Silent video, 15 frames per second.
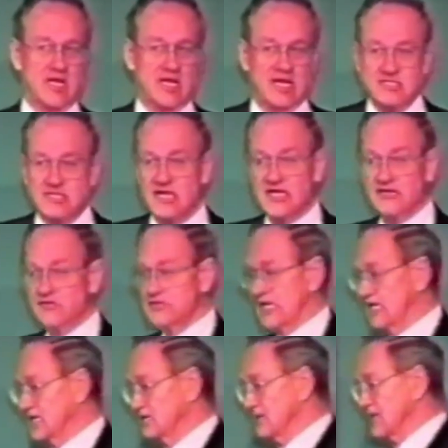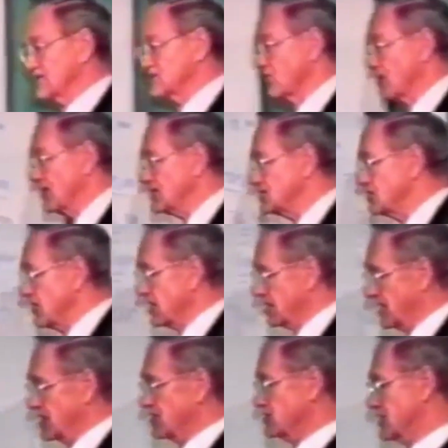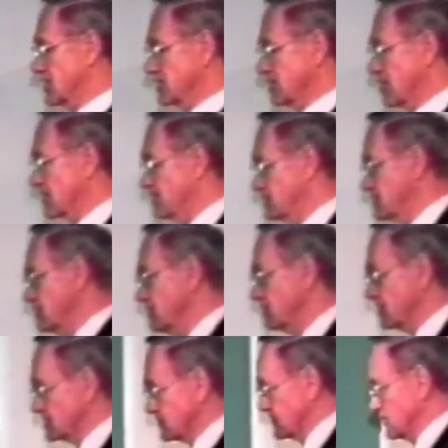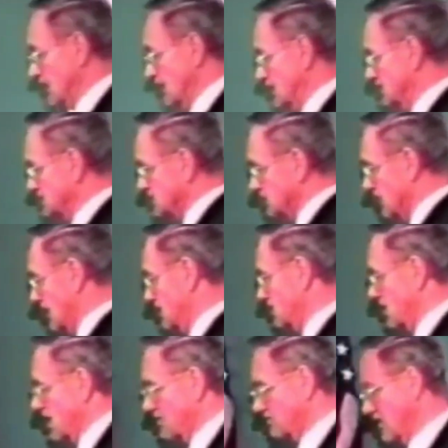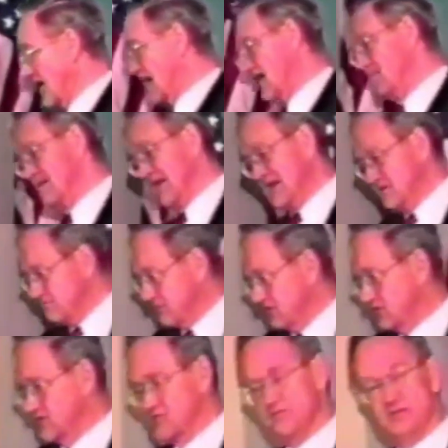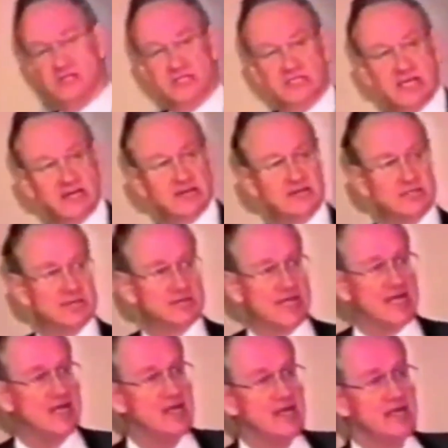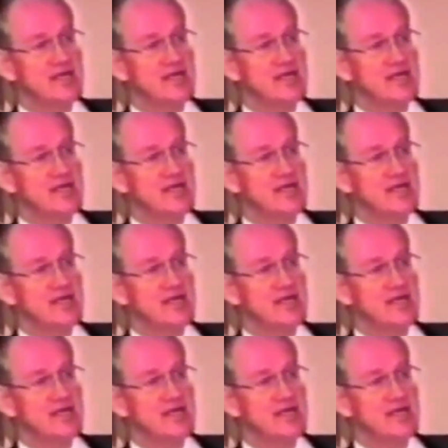He's not even taking it because of what he's doing. He goes down to Cabo San Lucas for the weekend. Does he write it off? Yeah, he may be doing some business down there someday.